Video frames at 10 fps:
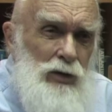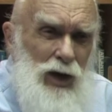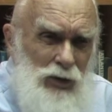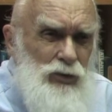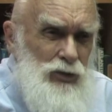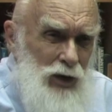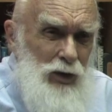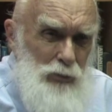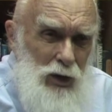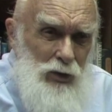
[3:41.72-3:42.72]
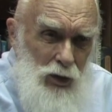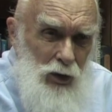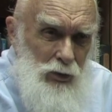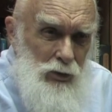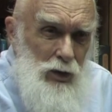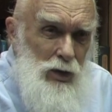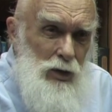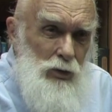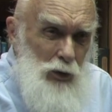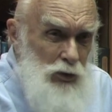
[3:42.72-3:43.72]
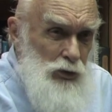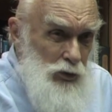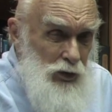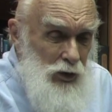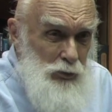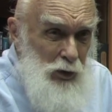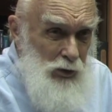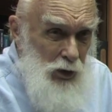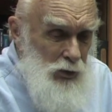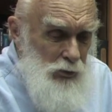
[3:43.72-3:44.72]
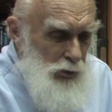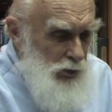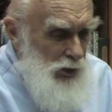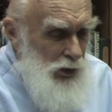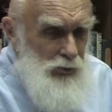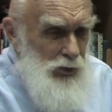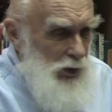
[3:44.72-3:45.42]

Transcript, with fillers: Tests have been done. Research has been done. What they have